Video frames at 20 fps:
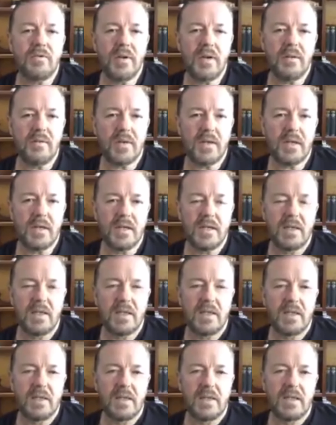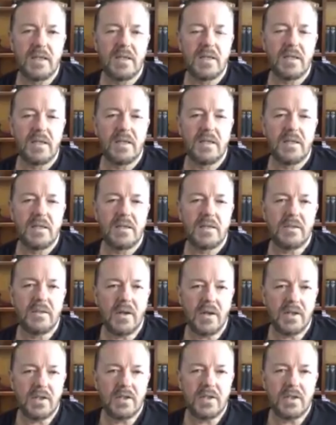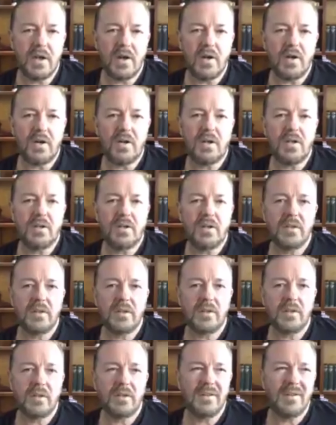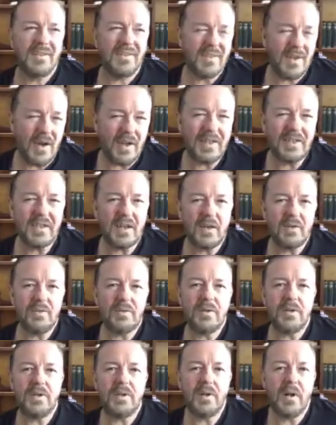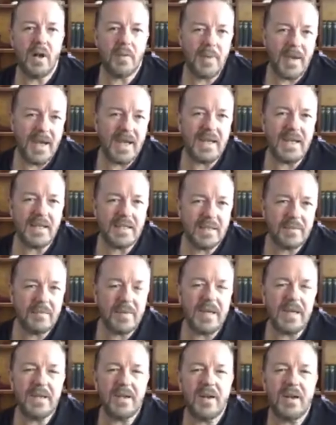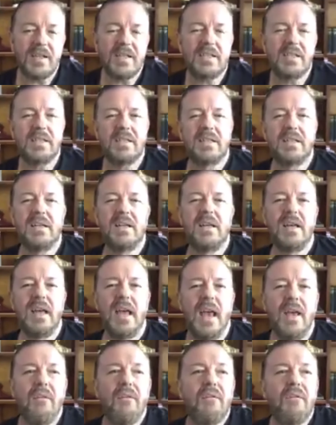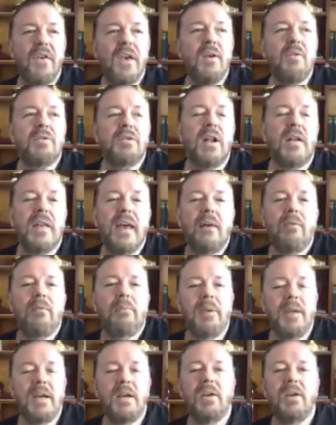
being a, a golden retriever. Nice dog, nice owner. You know what I mean? It would be a nice.